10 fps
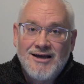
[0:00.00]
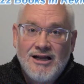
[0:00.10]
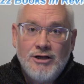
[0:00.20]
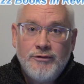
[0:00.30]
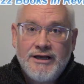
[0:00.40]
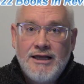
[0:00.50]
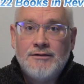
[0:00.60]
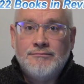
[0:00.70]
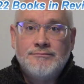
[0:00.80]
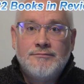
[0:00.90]
Hello
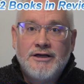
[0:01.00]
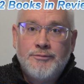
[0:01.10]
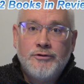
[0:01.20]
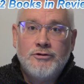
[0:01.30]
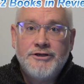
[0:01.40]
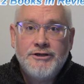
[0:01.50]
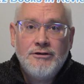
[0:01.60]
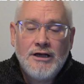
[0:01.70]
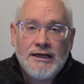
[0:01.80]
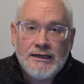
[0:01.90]
again, Mike Pirtle here,
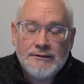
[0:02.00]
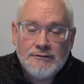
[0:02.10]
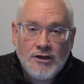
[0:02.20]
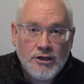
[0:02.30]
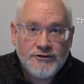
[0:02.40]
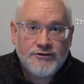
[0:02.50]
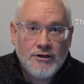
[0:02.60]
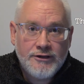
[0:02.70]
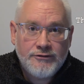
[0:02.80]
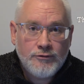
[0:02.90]
honest
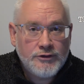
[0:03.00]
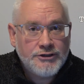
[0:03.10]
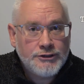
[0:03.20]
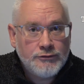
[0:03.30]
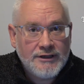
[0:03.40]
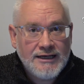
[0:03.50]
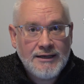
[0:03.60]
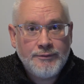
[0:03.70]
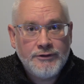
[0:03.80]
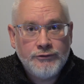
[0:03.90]
author, wishing you a
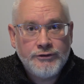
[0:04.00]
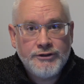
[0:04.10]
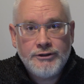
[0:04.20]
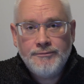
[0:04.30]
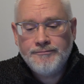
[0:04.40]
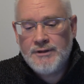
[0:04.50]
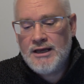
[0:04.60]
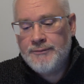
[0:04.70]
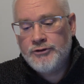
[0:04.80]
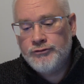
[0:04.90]
happy new year and
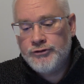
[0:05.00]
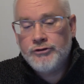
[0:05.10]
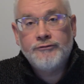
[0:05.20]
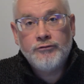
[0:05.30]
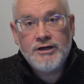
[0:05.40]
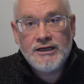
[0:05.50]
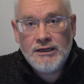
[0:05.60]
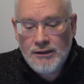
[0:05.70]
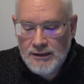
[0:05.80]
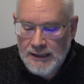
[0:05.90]
happy new year of
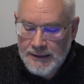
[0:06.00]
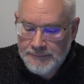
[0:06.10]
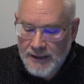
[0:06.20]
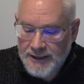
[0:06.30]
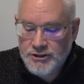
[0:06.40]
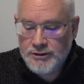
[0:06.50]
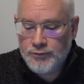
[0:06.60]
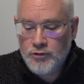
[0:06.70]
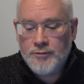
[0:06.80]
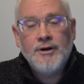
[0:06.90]
reading. I actually
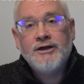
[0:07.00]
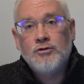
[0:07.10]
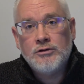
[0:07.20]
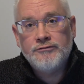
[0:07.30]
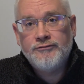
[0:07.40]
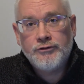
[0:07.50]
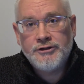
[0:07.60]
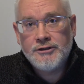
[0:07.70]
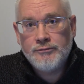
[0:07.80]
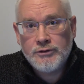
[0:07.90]
broke my goal of
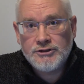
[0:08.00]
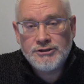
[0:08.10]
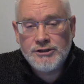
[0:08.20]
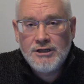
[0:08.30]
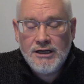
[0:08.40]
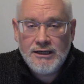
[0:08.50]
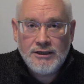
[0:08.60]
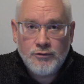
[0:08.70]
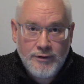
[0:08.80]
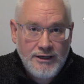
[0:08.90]
14 books
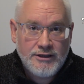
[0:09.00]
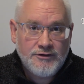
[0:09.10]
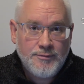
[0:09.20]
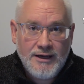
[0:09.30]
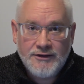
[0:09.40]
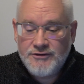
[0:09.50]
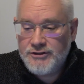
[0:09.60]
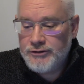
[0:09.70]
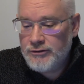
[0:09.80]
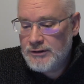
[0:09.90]
read this past
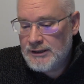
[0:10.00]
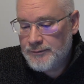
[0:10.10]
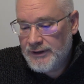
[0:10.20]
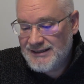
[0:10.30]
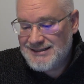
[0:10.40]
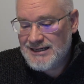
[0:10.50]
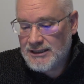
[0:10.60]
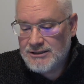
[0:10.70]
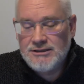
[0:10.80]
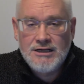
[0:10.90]
year by
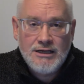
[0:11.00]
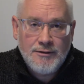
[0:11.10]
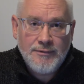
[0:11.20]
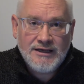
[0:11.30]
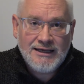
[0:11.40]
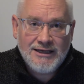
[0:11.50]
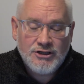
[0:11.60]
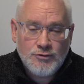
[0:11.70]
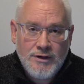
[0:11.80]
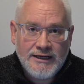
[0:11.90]
6, making it
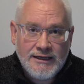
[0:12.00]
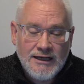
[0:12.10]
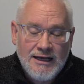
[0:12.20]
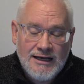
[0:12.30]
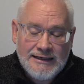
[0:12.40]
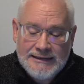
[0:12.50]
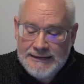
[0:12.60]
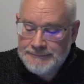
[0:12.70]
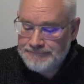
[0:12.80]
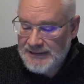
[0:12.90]
20.
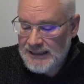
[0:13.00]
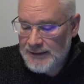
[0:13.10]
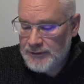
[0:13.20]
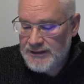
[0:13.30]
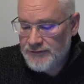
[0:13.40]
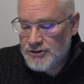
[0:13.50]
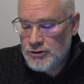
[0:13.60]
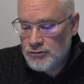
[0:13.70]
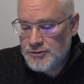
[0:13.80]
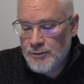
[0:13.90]
And I believe it's in
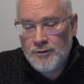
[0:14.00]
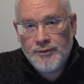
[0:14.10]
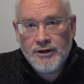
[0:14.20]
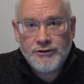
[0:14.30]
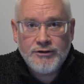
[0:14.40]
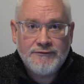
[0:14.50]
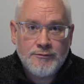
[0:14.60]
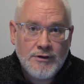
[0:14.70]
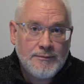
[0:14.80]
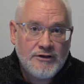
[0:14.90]
no small part to having
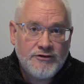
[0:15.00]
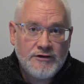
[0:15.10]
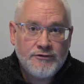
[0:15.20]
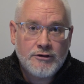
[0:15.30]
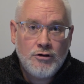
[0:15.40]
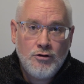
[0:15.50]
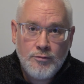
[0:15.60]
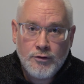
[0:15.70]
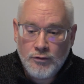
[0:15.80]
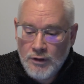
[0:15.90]
bought myself a
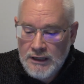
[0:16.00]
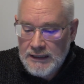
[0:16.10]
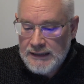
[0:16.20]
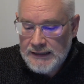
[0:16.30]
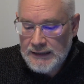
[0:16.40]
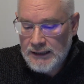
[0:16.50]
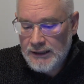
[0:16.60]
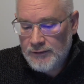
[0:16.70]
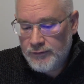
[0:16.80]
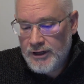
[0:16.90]
Kobo,
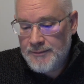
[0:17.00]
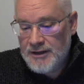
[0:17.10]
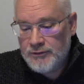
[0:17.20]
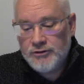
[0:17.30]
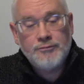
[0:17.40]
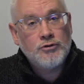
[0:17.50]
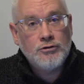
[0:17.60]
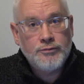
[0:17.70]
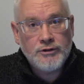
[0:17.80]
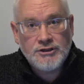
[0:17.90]
where I'm able to
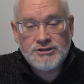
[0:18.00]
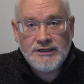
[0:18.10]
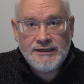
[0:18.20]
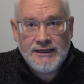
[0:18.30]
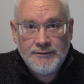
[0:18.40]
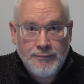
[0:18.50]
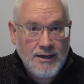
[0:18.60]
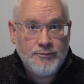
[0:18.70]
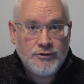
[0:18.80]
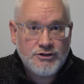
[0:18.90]
borrow books and
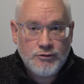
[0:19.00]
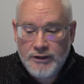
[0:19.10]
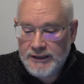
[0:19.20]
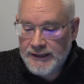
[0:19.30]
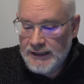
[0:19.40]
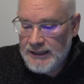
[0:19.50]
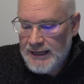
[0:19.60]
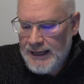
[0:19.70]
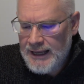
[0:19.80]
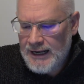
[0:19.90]
buy books quickly.
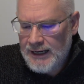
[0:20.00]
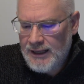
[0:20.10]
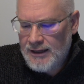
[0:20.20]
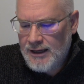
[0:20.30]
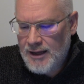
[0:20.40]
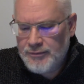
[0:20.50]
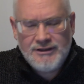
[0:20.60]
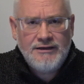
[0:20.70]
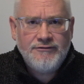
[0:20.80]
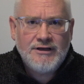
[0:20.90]
And I
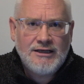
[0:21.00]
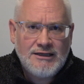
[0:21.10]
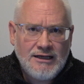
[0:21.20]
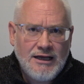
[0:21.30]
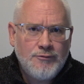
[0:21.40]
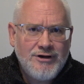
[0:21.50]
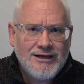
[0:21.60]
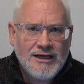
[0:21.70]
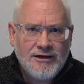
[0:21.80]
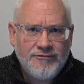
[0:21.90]
believe that I'm
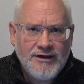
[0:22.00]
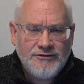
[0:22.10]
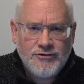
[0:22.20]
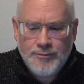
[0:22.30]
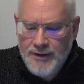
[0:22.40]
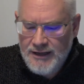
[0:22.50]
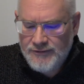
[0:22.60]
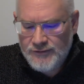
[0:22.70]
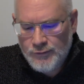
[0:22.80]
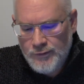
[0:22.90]
reading at a faster
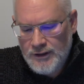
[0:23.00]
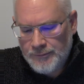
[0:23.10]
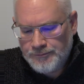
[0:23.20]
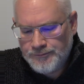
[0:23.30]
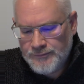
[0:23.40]
pace as well.